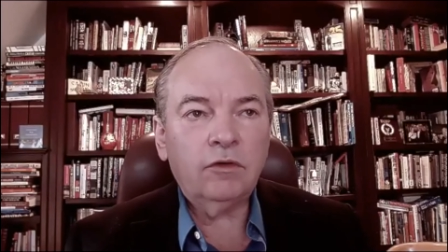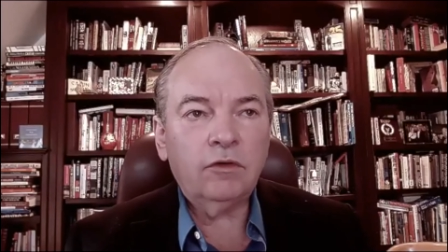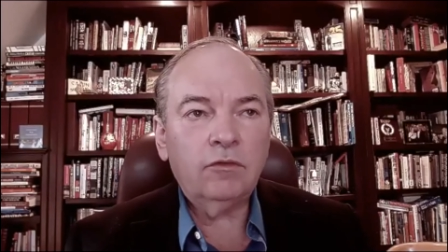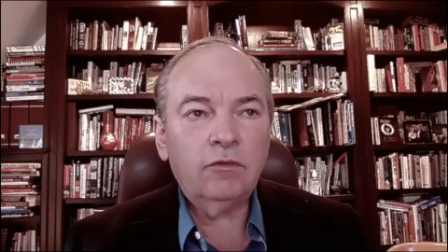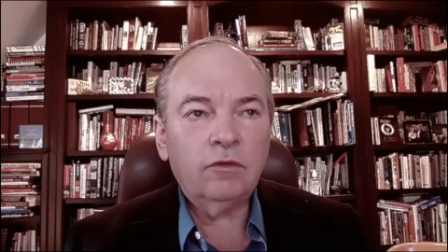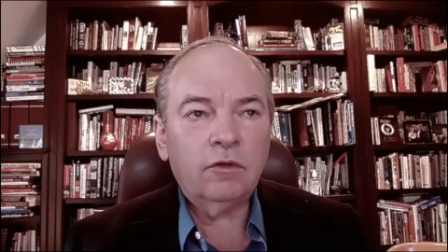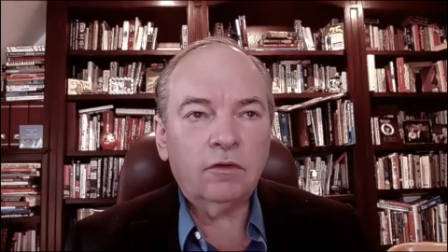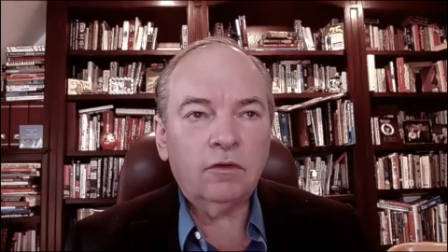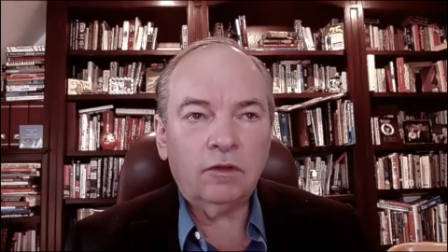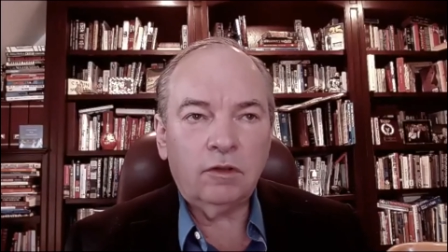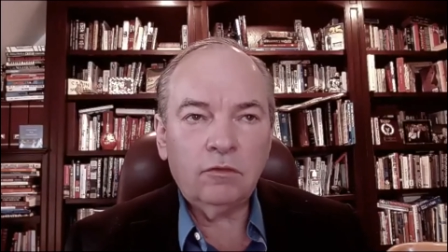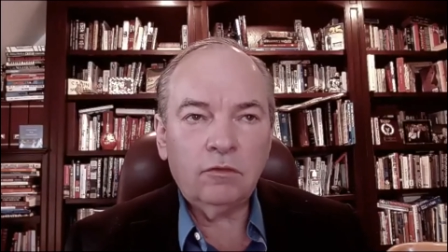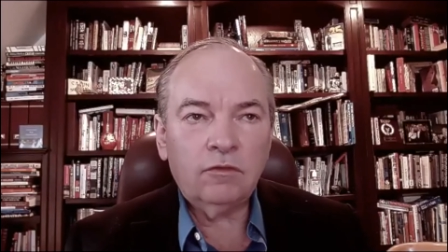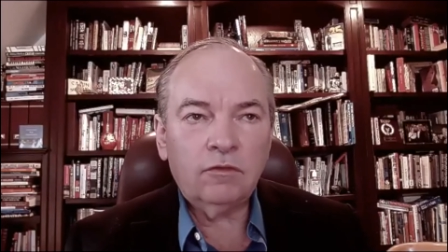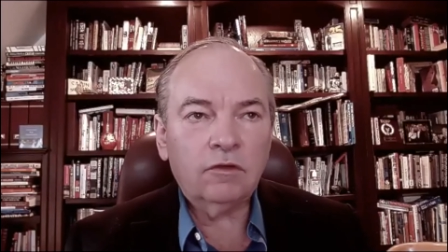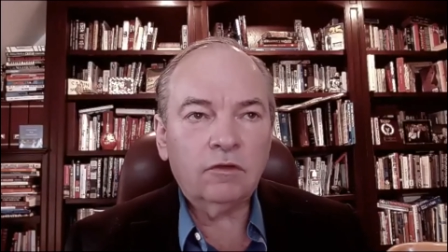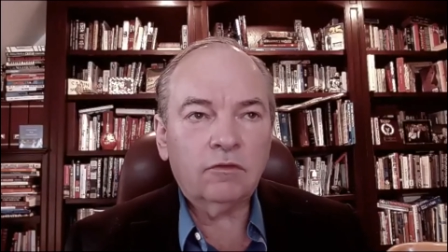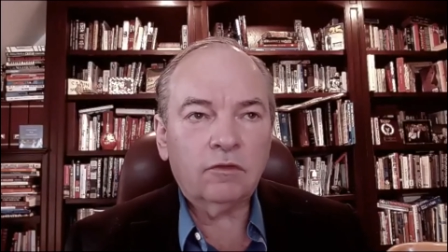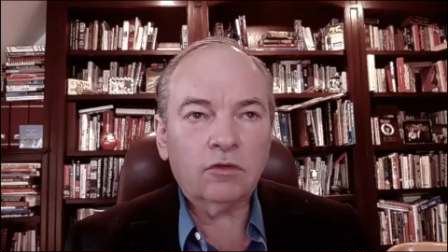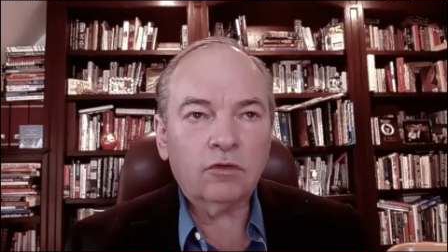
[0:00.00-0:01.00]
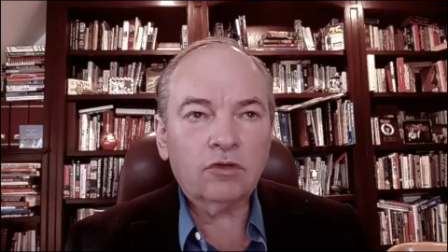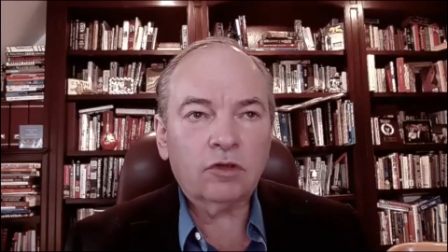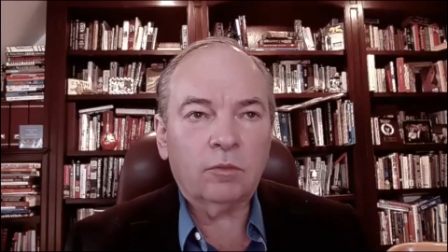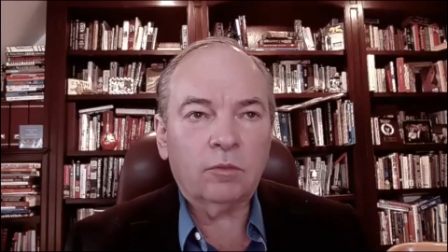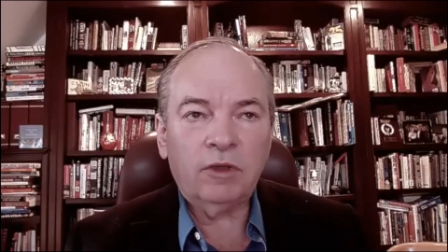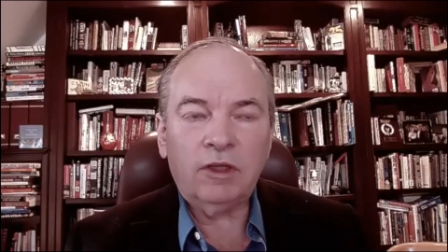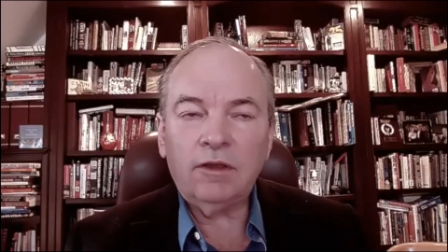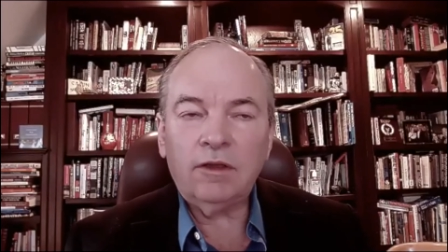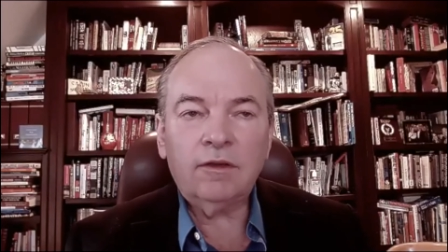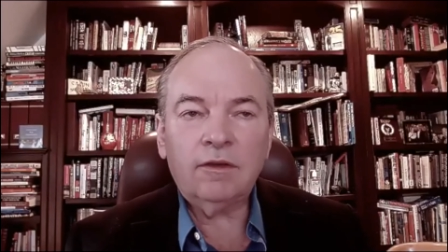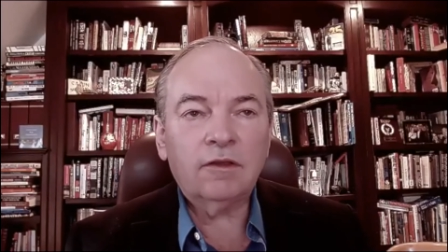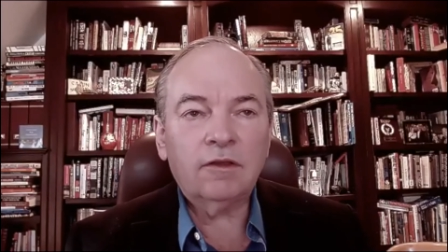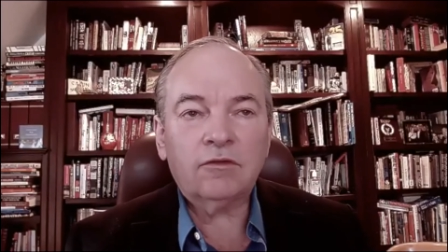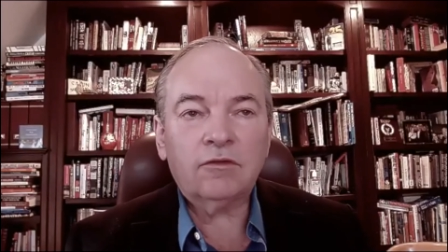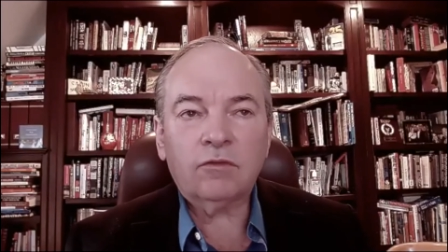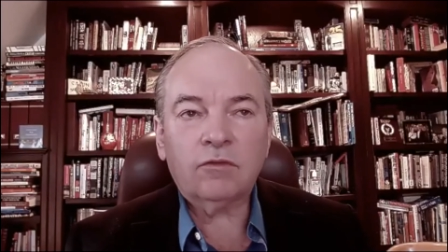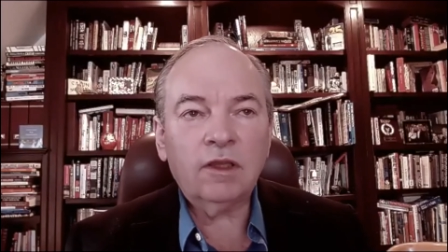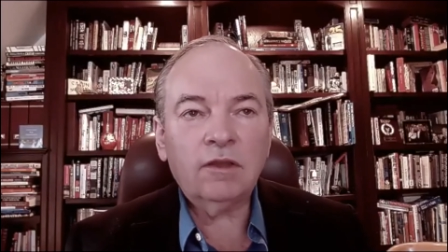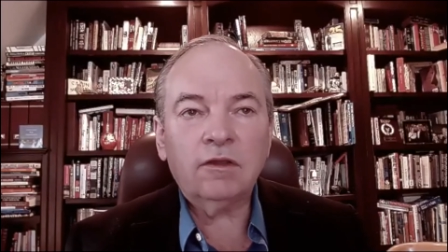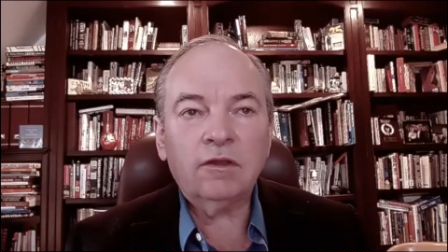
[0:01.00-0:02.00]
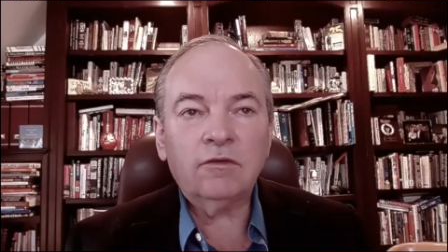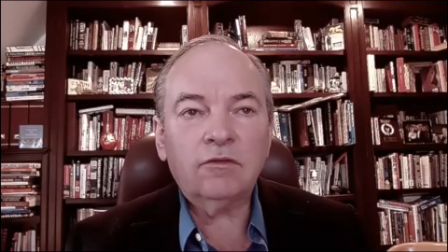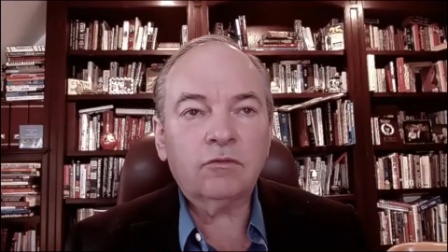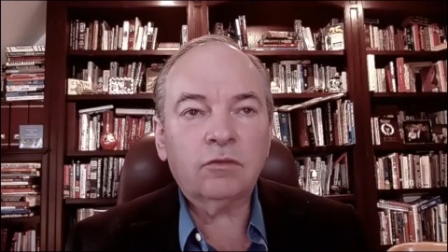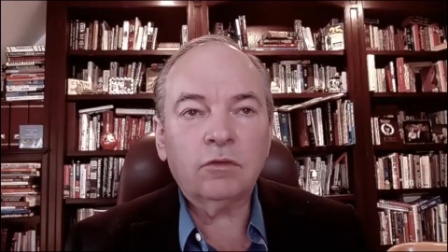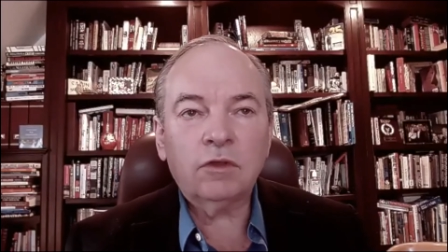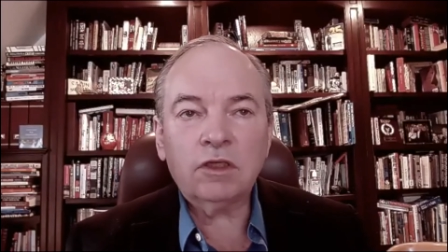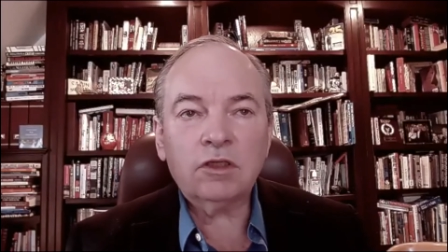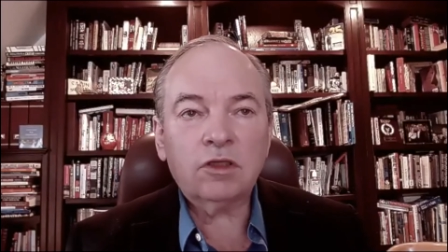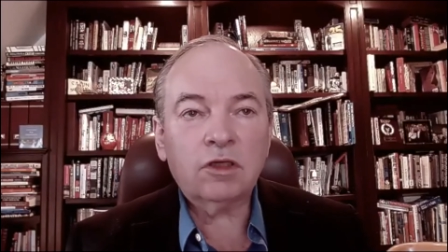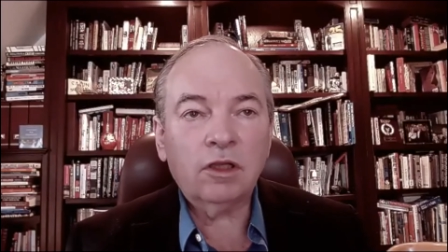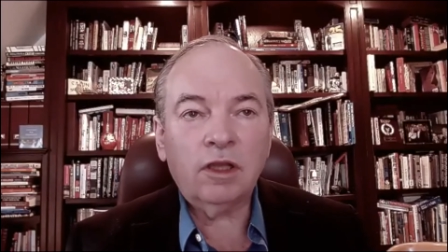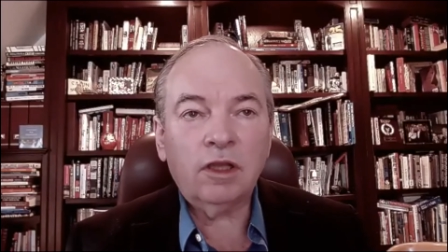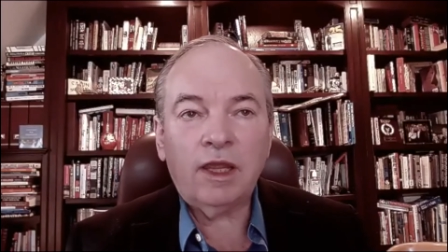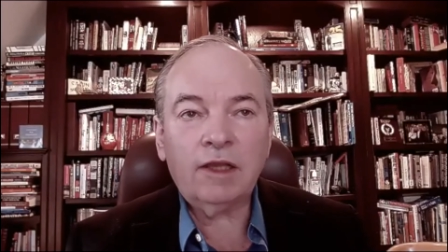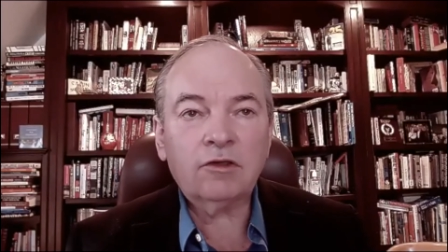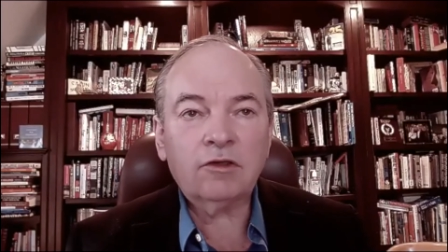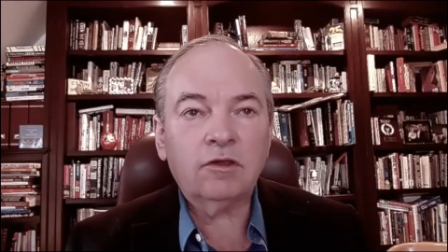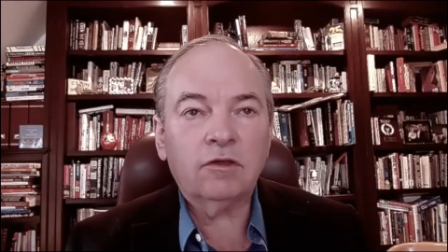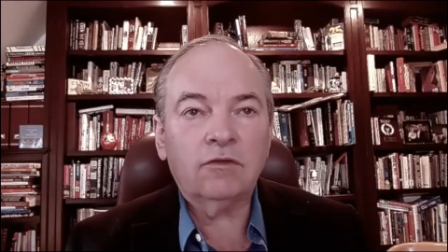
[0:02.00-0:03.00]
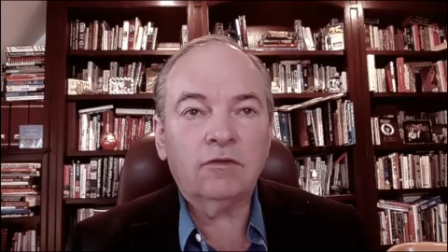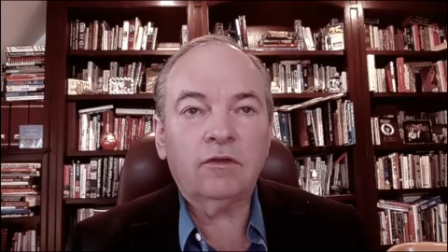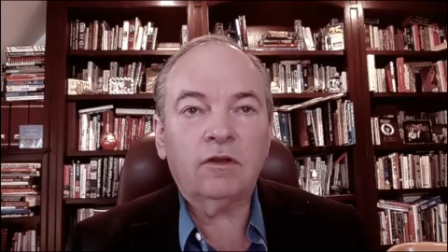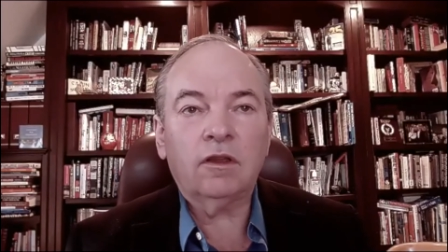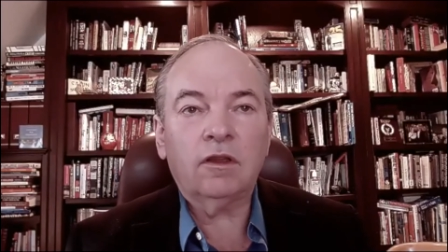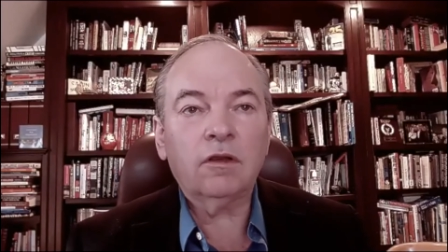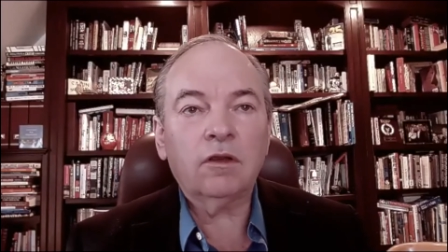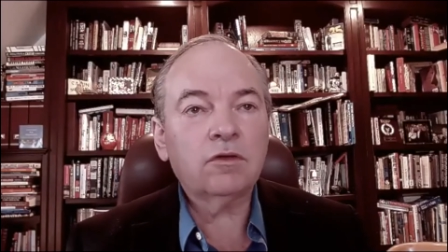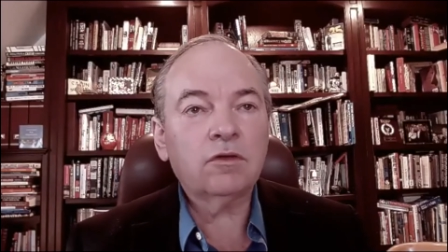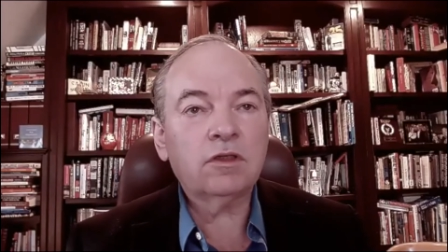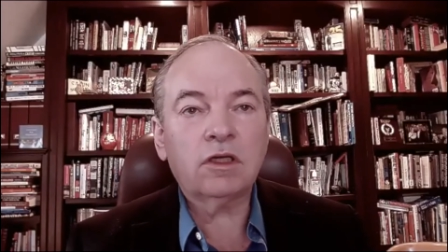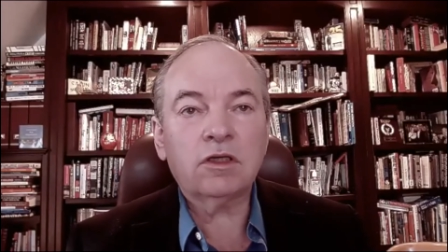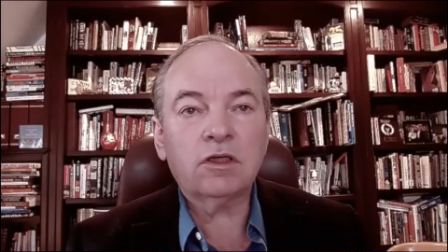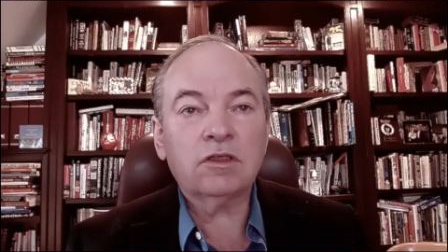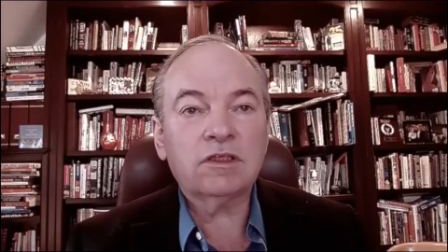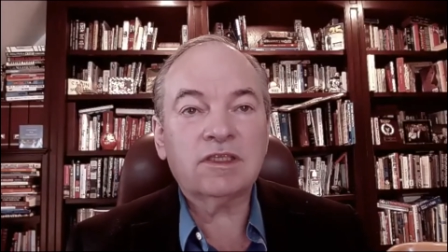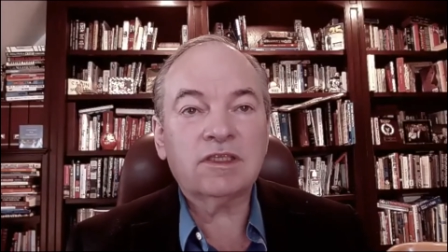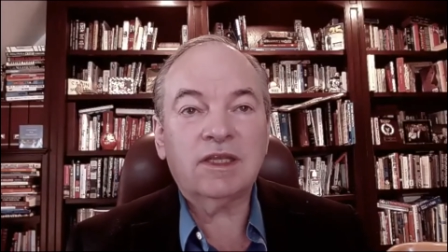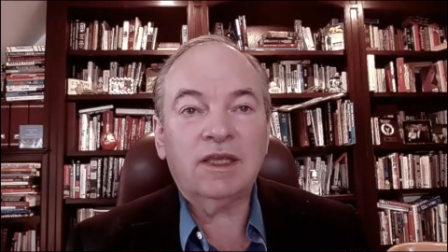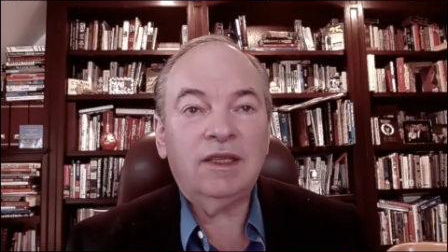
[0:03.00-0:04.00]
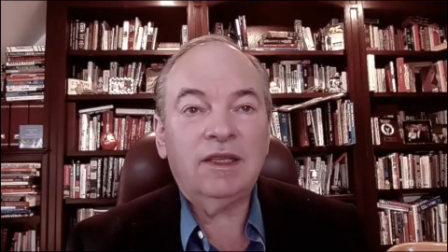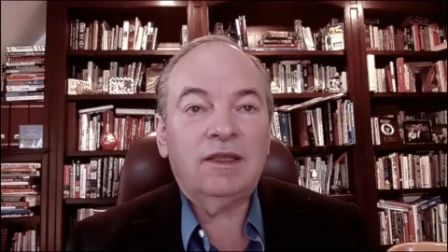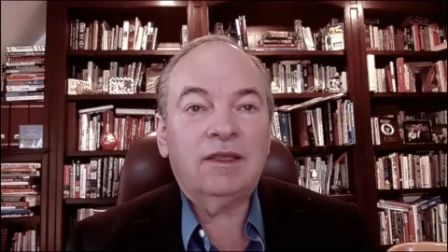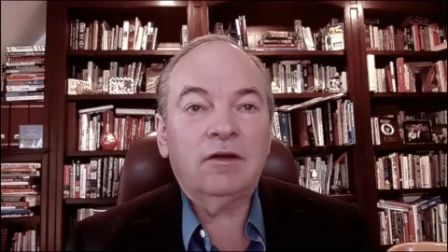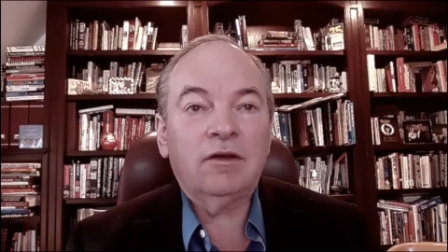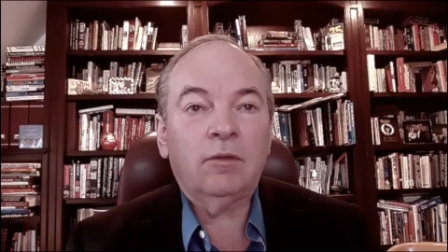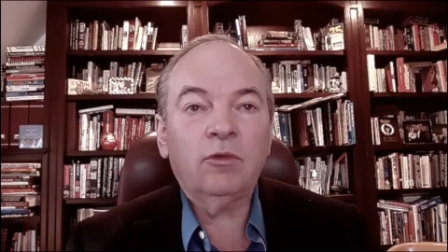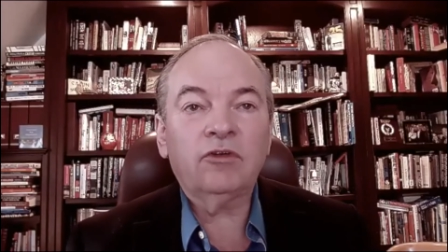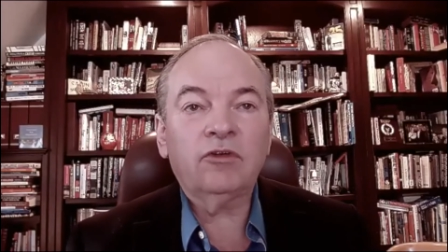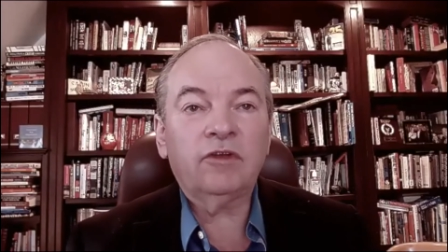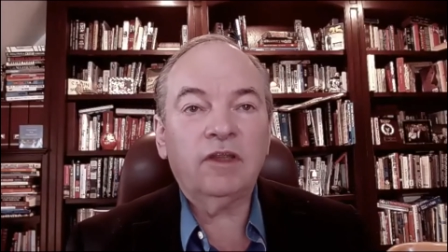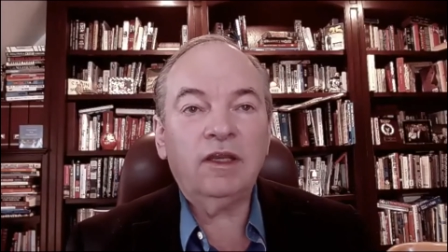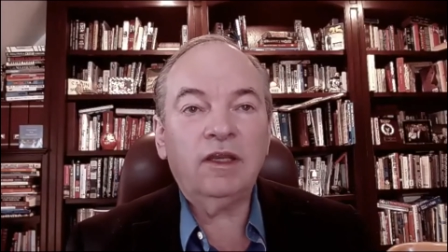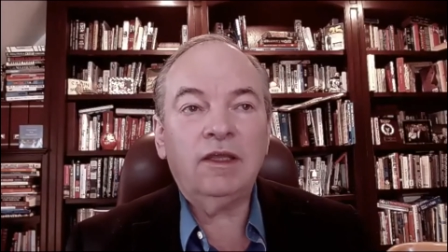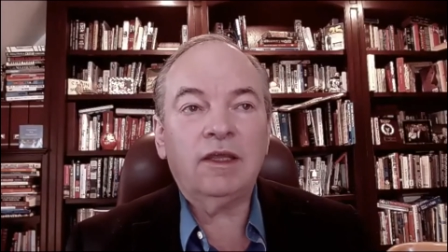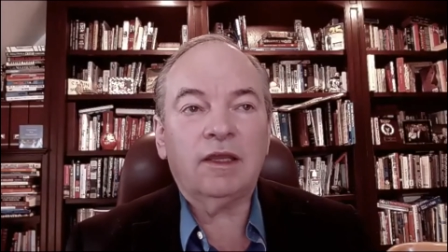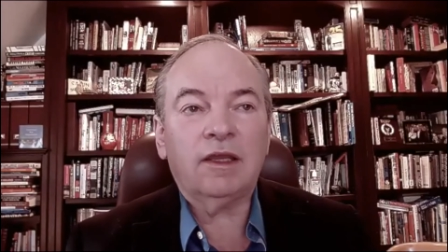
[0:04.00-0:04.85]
using social media that strengthens traditional actions that negotiations take in almost any case. You